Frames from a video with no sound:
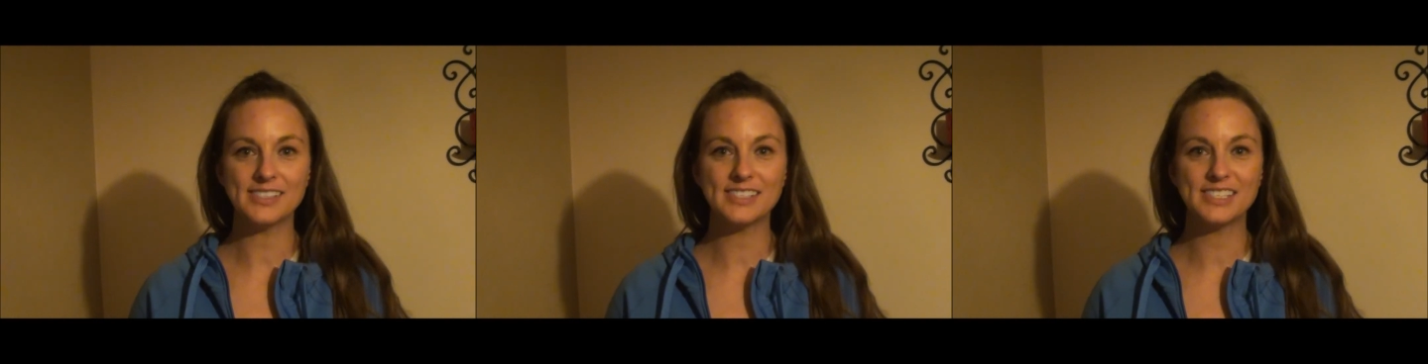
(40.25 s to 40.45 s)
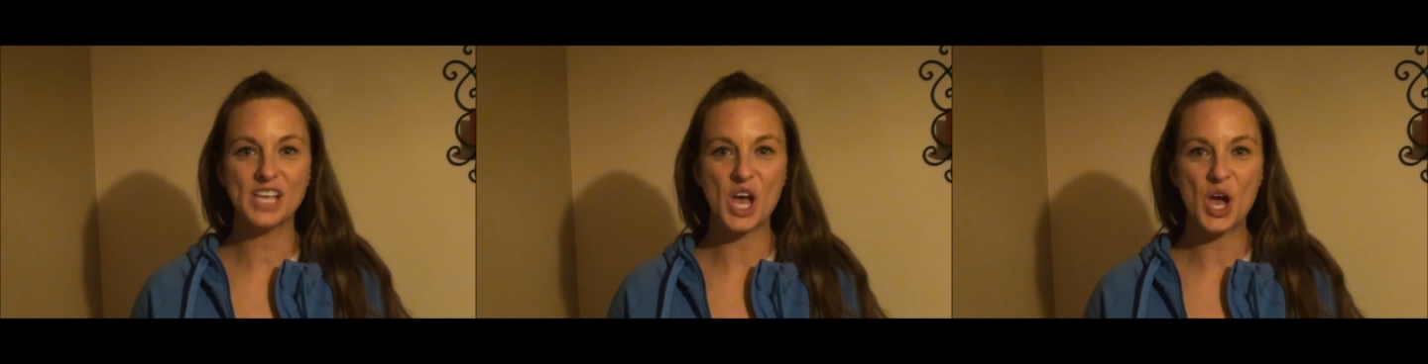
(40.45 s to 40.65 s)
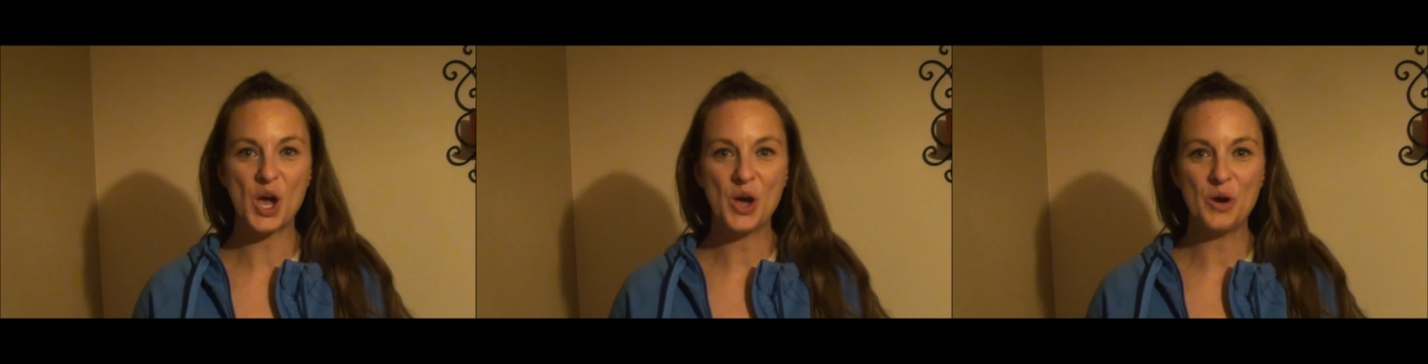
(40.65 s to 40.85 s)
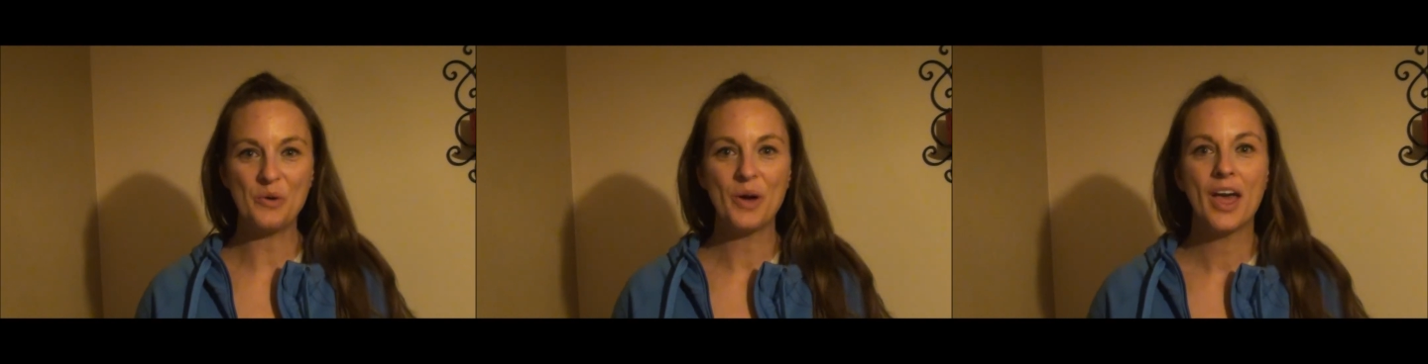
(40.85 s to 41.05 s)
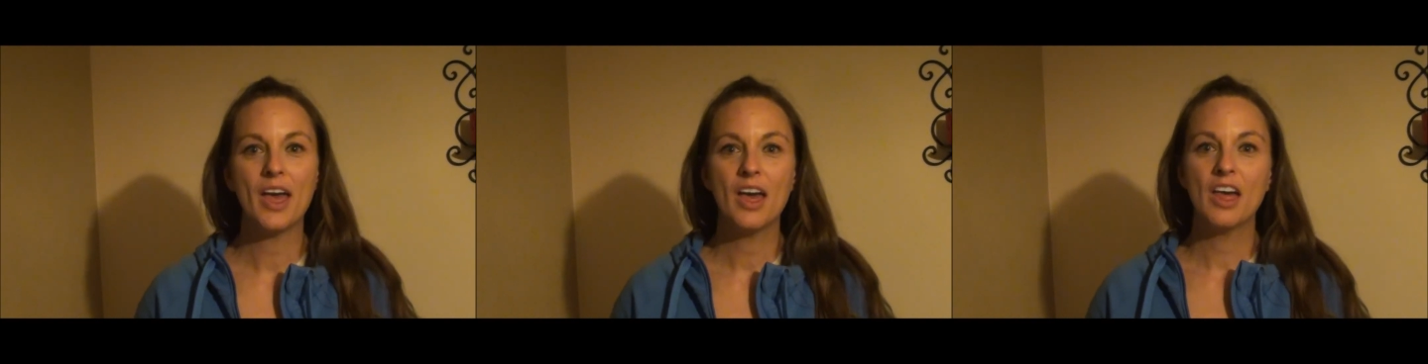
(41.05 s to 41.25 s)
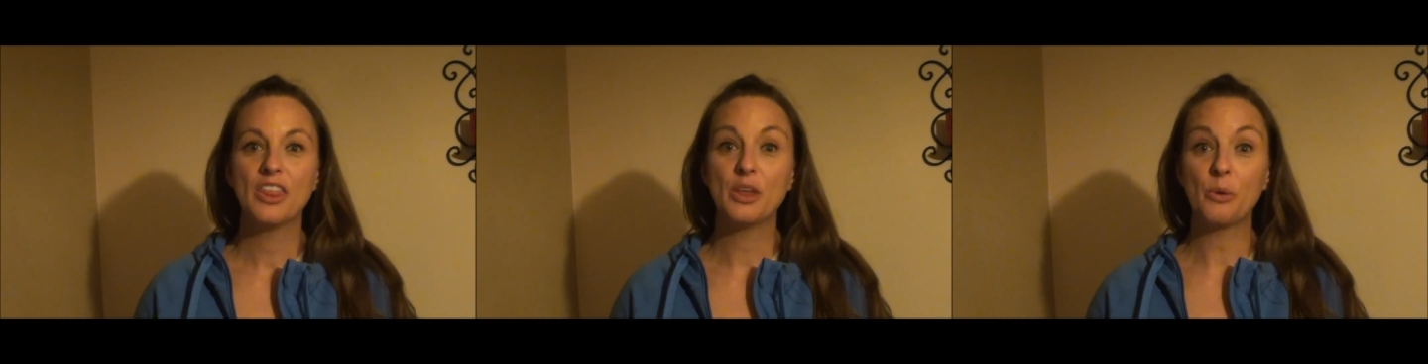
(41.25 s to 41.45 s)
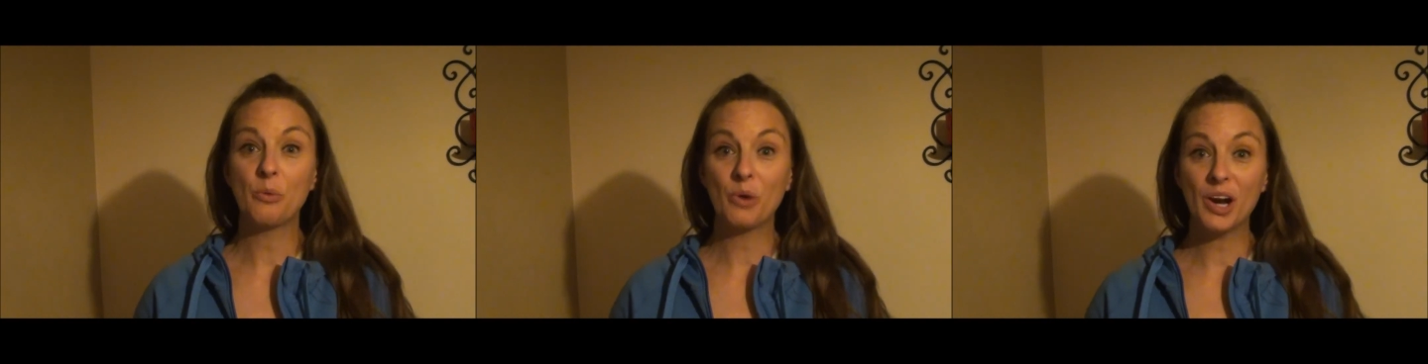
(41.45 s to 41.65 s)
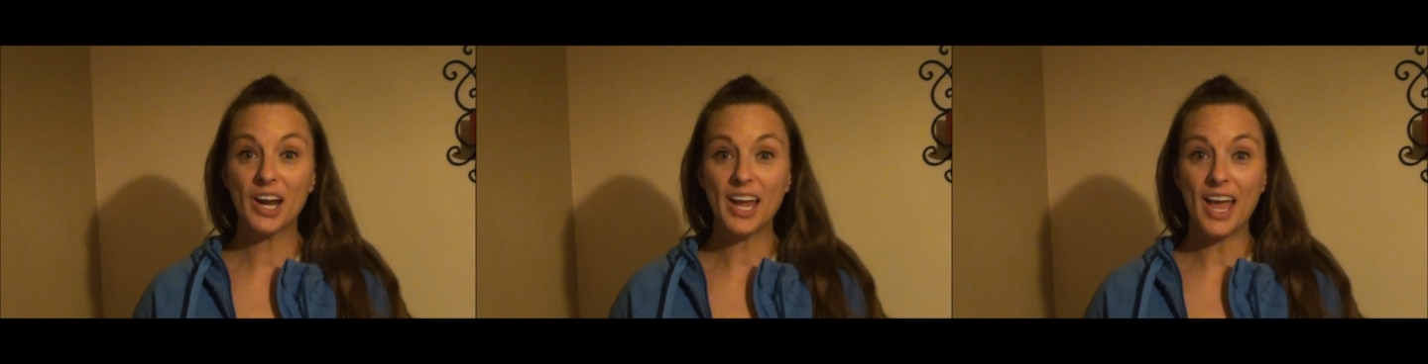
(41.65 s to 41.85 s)
So the
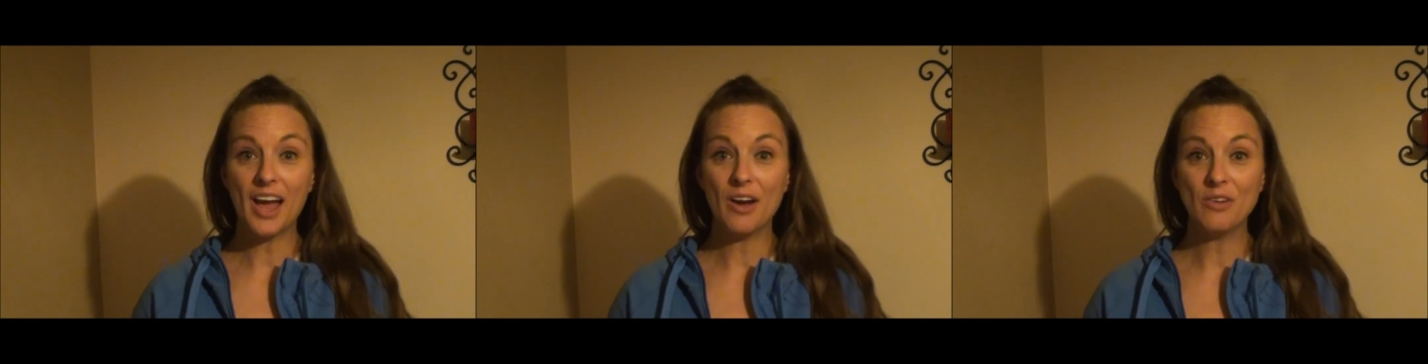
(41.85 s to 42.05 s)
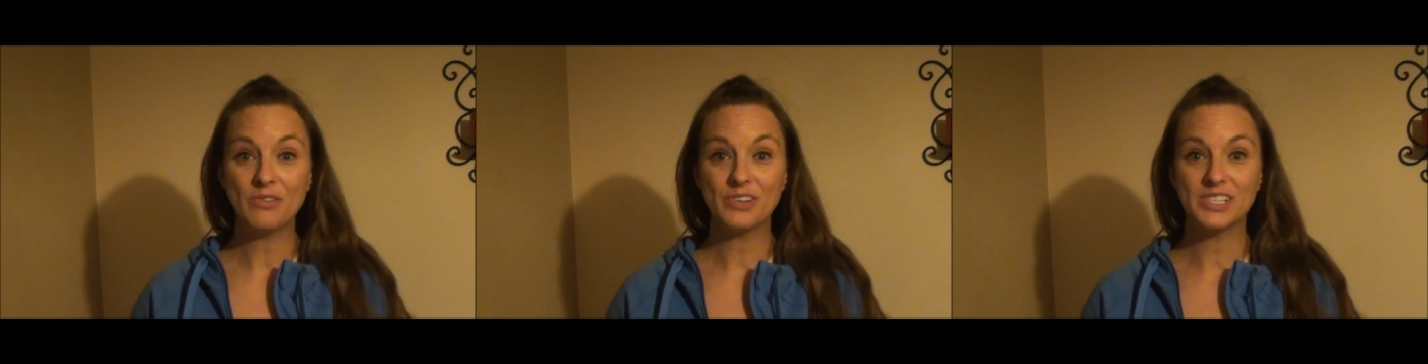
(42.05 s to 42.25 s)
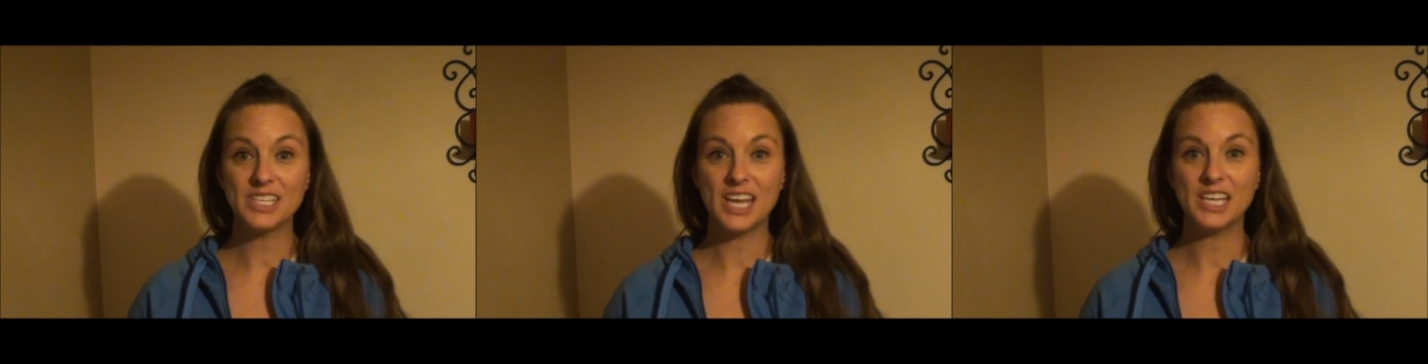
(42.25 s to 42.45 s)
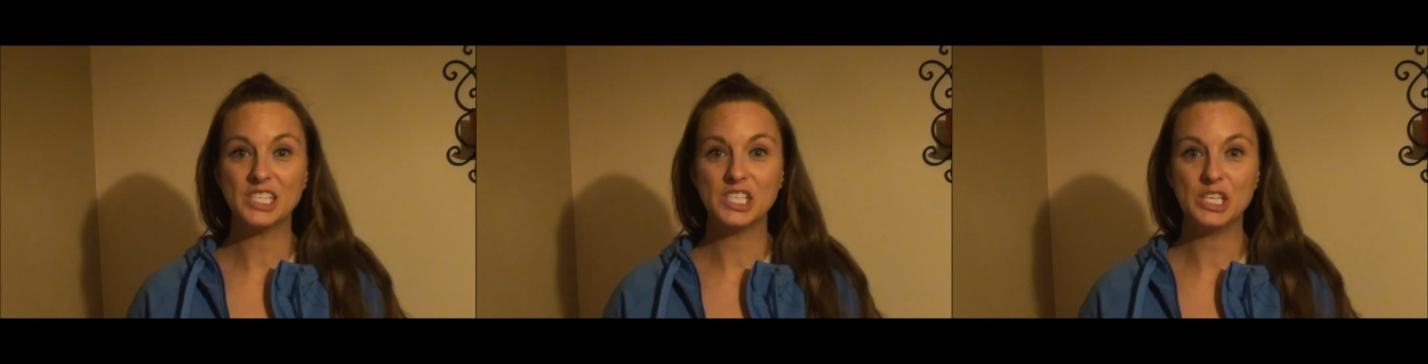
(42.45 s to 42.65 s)
workout for day